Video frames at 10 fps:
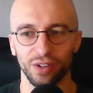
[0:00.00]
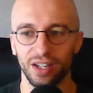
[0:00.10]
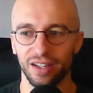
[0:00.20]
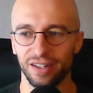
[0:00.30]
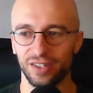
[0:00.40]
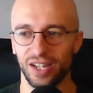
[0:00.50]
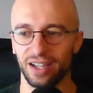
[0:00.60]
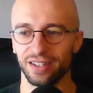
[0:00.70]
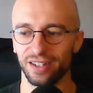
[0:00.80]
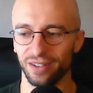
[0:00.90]
of
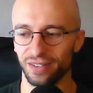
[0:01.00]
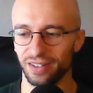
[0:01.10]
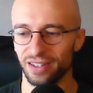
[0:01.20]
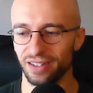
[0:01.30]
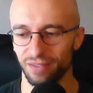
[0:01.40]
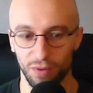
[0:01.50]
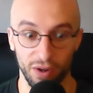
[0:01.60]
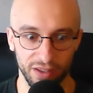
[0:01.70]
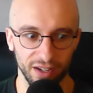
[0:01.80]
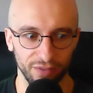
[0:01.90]
sat, you know, in, in well
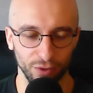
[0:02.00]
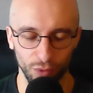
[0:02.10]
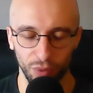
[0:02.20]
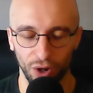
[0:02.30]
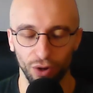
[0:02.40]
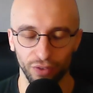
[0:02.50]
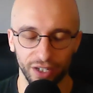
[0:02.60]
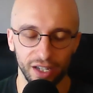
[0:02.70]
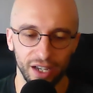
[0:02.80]
in the living room part of it,